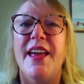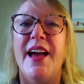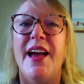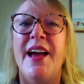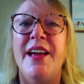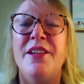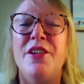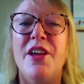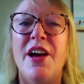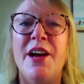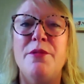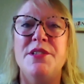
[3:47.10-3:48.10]
And
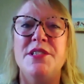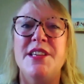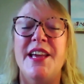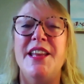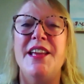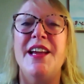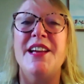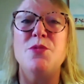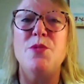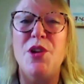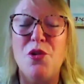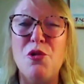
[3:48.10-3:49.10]
I was getting, as
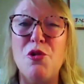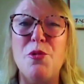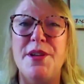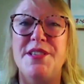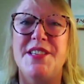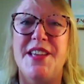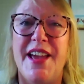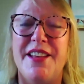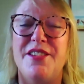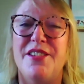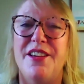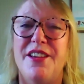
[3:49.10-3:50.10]
we always
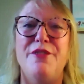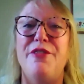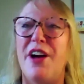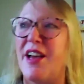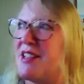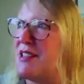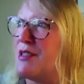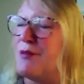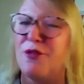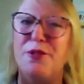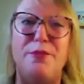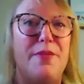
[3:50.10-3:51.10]
get, advice
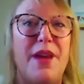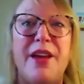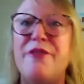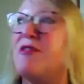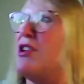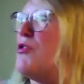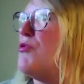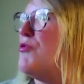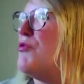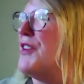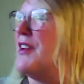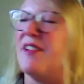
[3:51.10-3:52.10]
from every
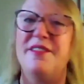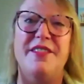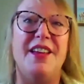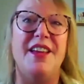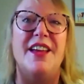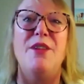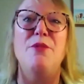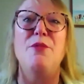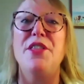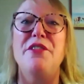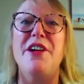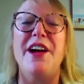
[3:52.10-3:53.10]
corner,
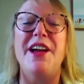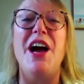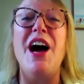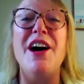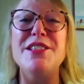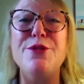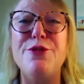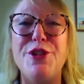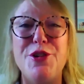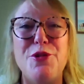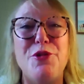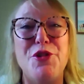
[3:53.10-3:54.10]
whether I asked for
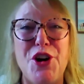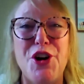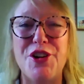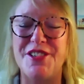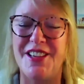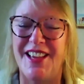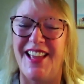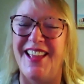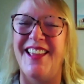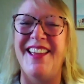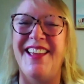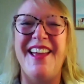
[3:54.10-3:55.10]
it or not.
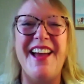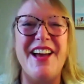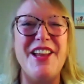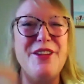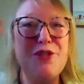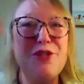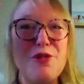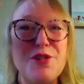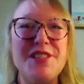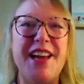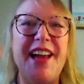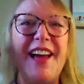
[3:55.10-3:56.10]
And of
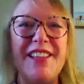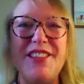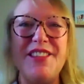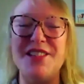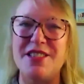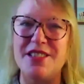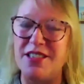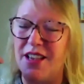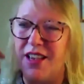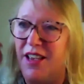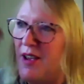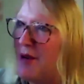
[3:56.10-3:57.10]
course, I had this
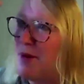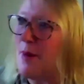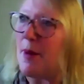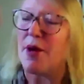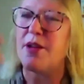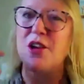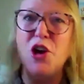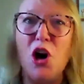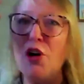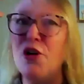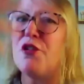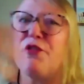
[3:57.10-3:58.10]

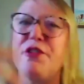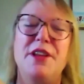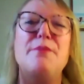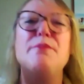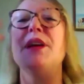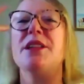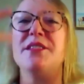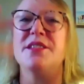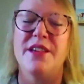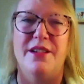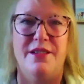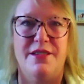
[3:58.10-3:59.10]
concrete
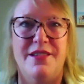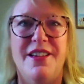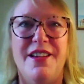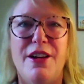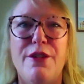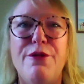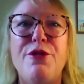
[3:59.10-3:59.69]
mixer of